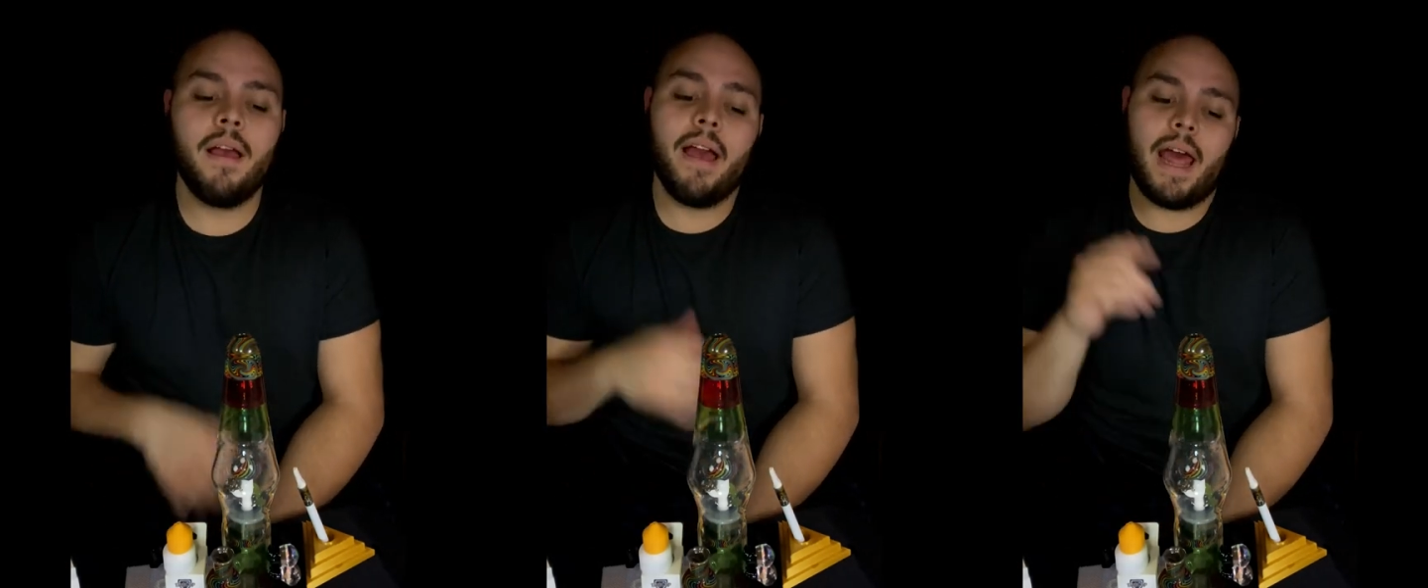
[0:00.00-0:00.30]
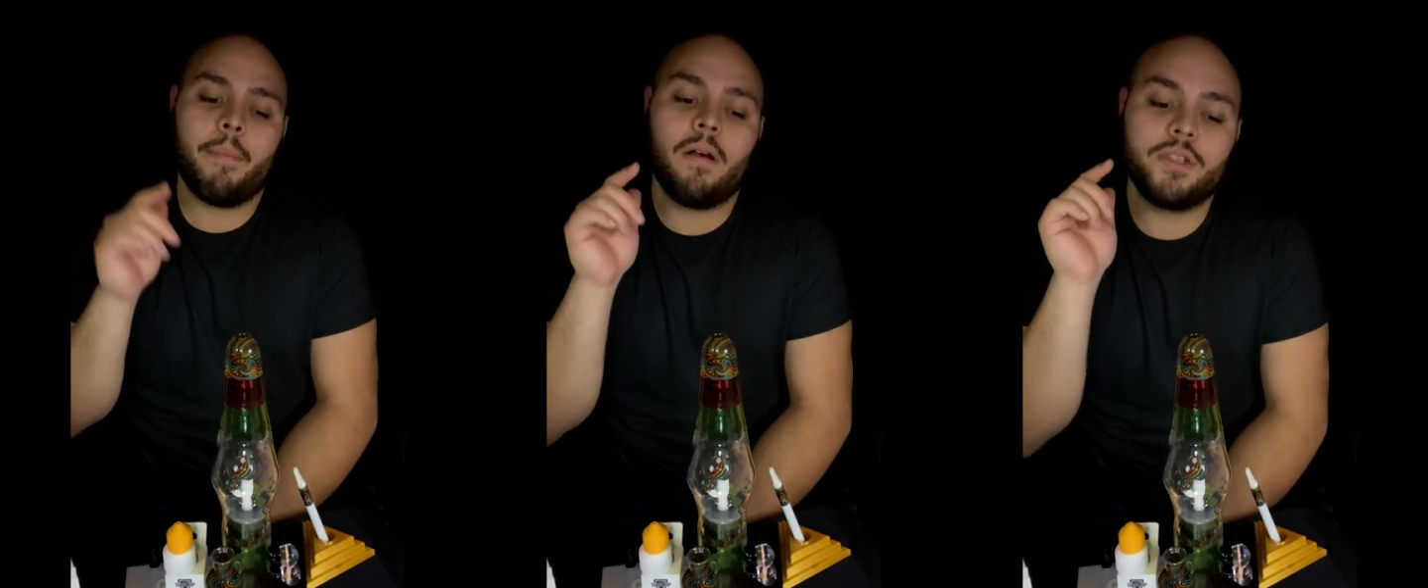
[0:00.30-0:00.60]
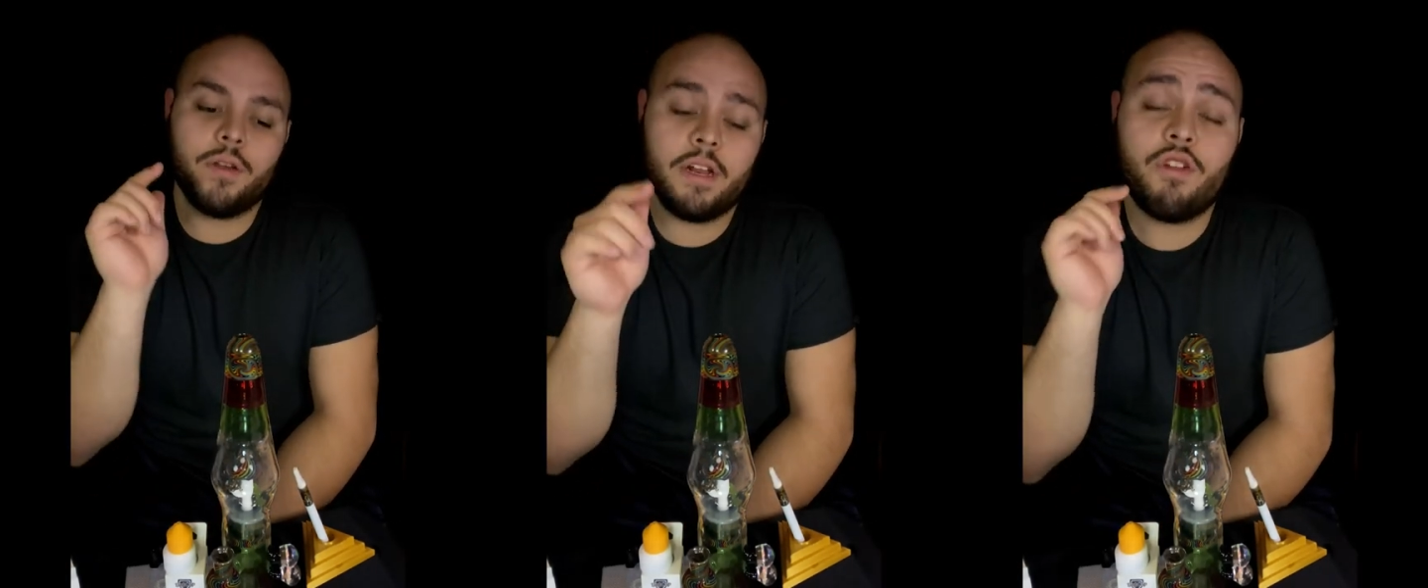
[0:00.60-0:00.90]
And I'm
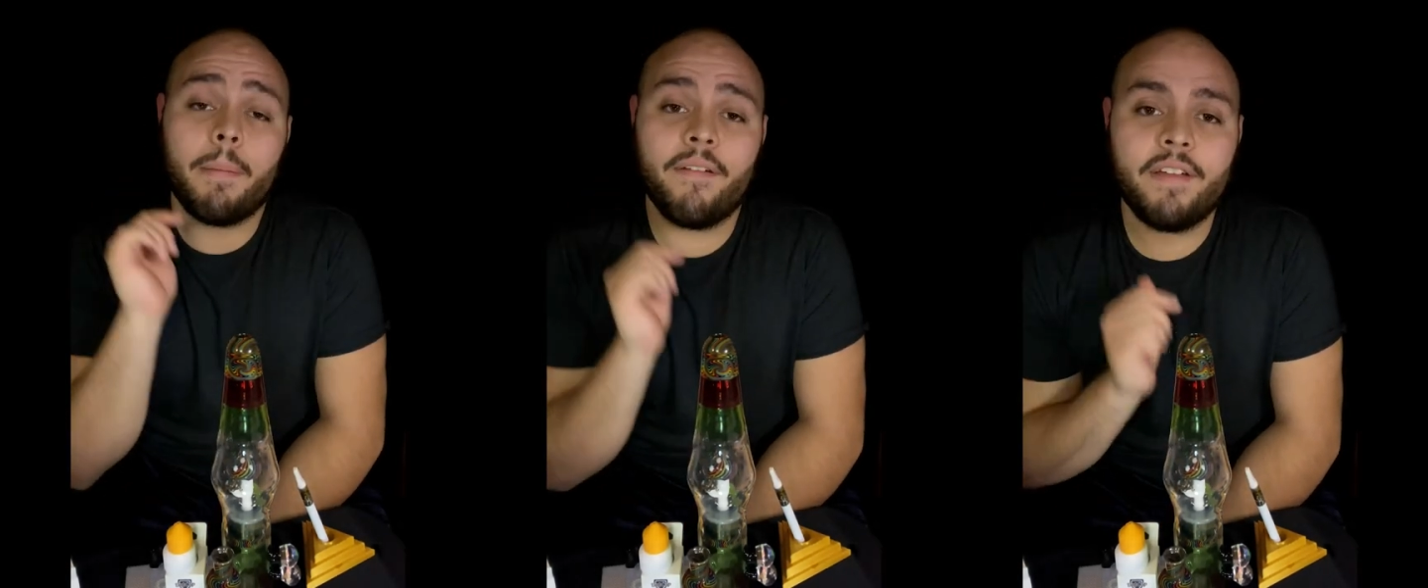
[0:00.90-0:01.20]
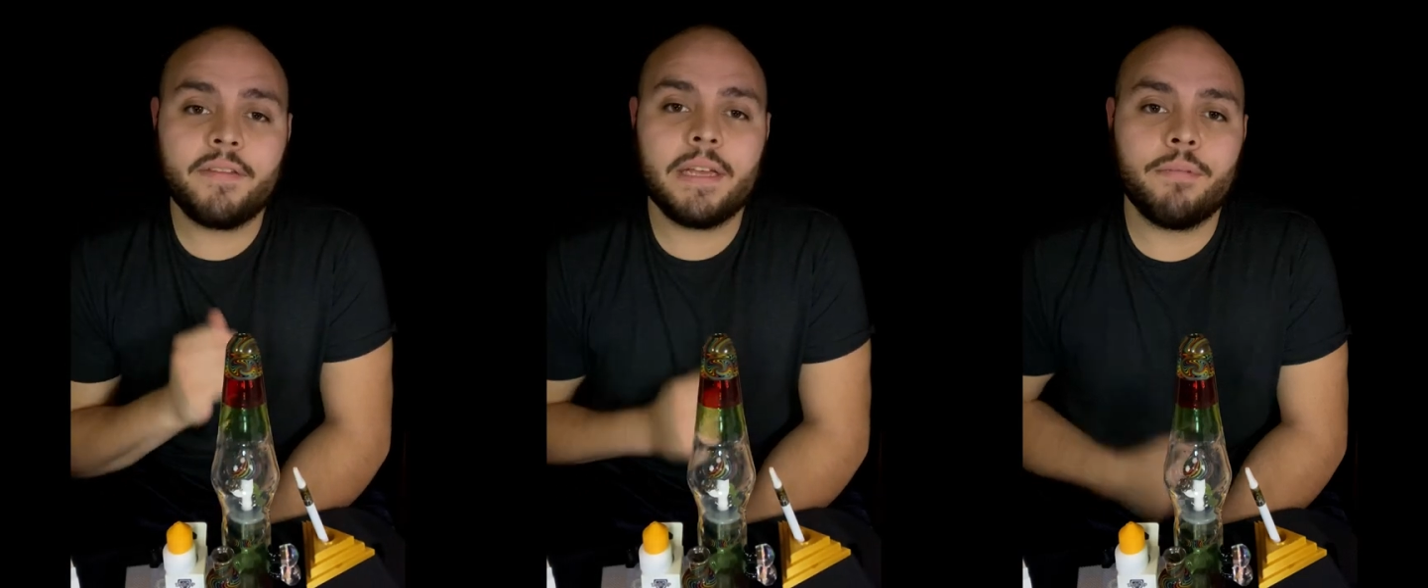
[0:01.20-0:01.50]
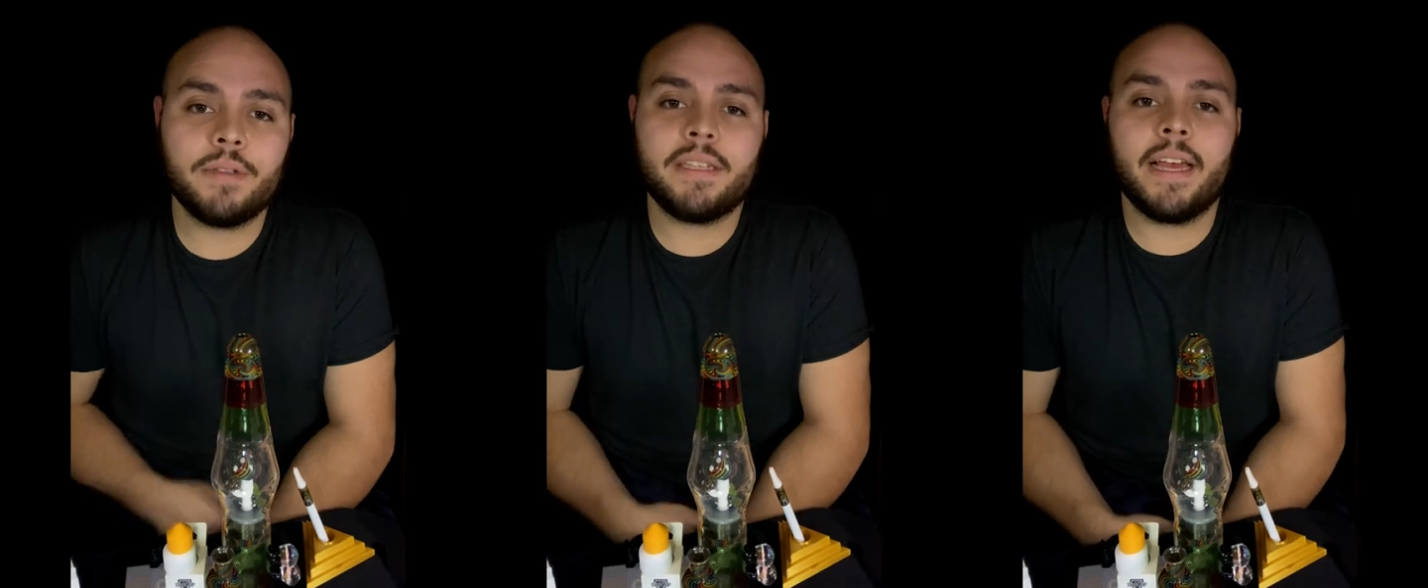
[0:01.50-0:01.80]
also going to drop a
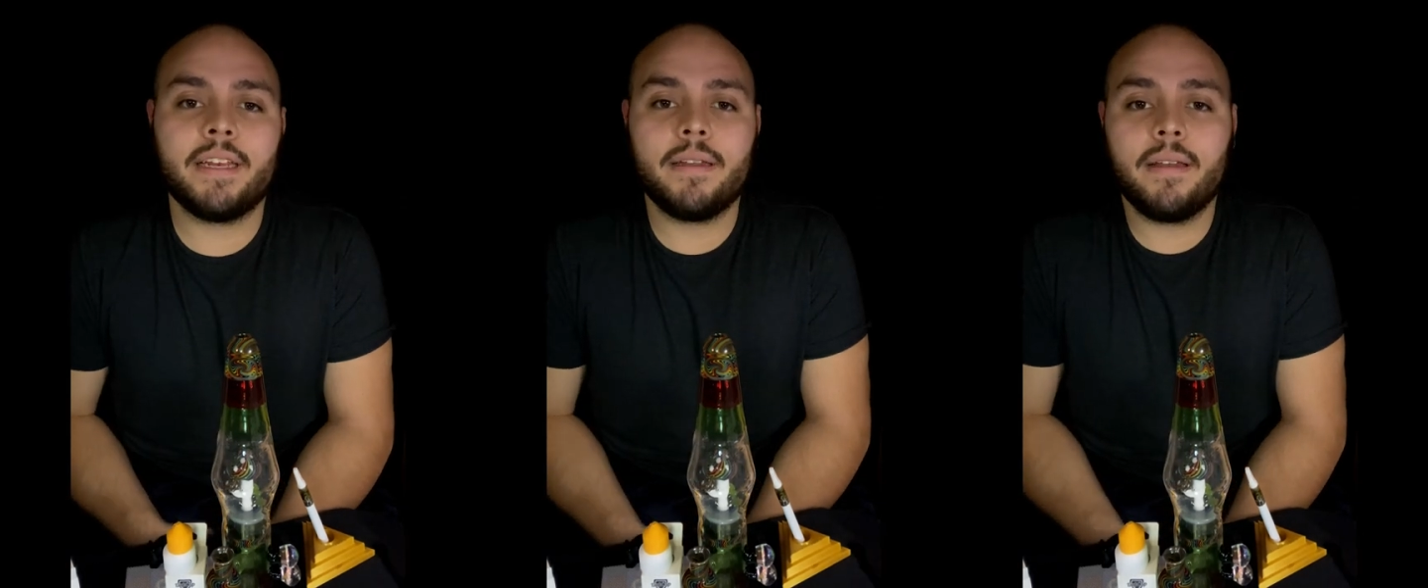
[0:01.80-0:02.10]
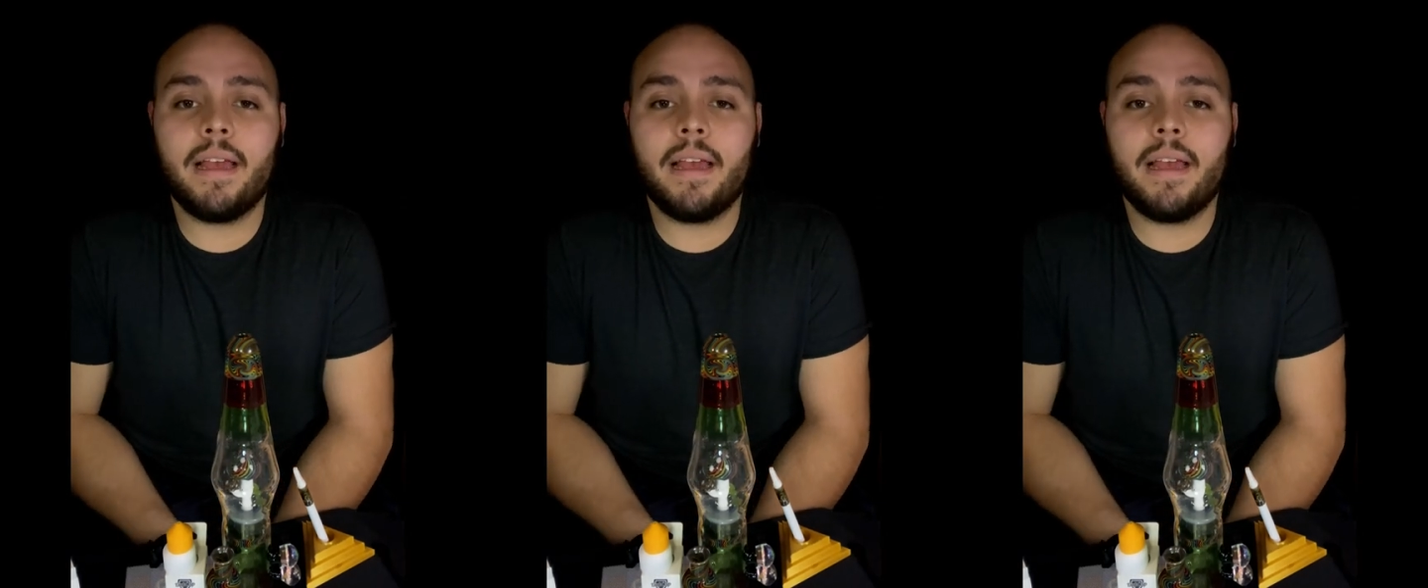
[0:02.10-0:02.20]
15%